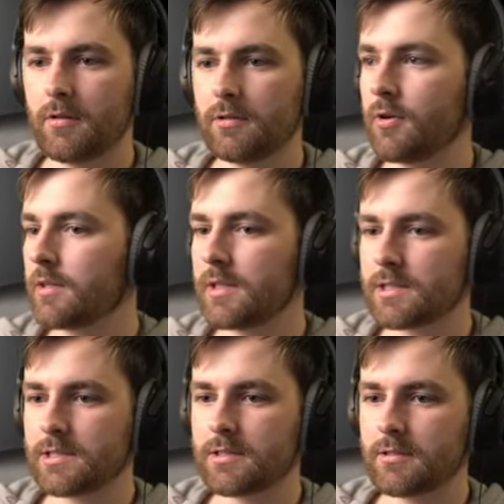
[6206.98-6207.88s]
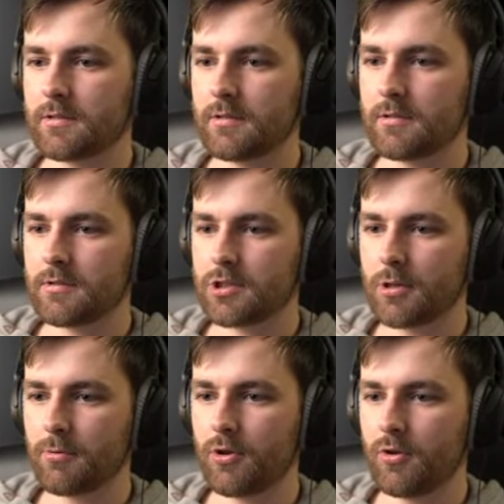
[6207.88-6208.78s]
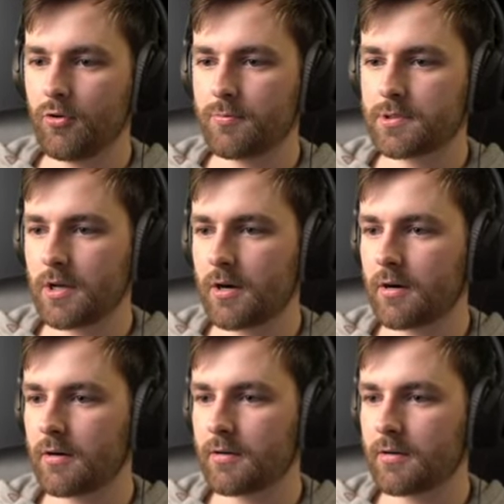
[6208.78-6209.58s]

Look at this some cubes are